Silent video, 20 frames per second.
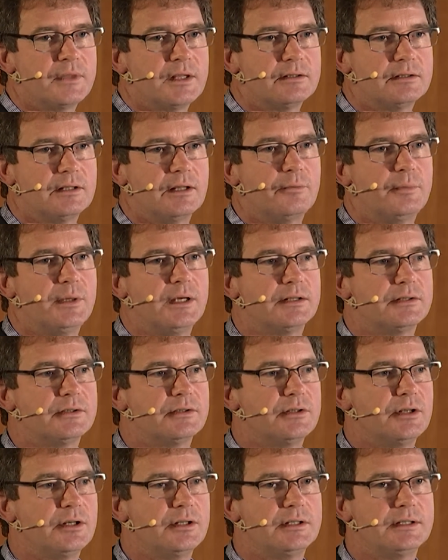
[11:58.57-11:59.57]
So there'll be
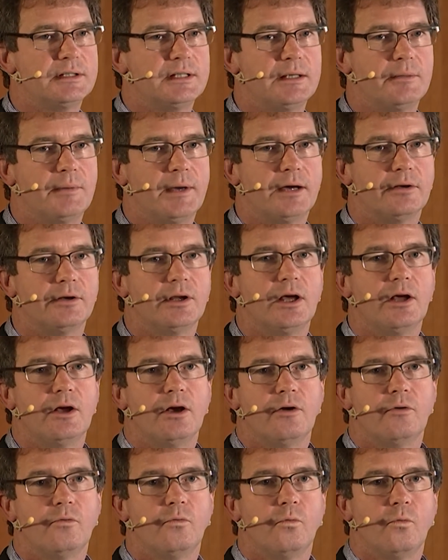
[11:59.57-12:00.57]
uncertainty about,
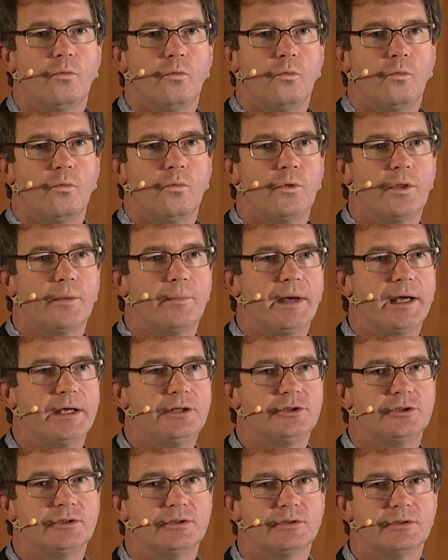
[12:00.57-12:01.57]
were the
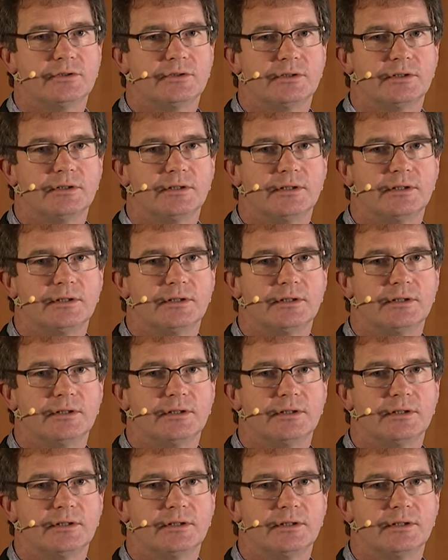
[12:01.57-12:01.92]
patients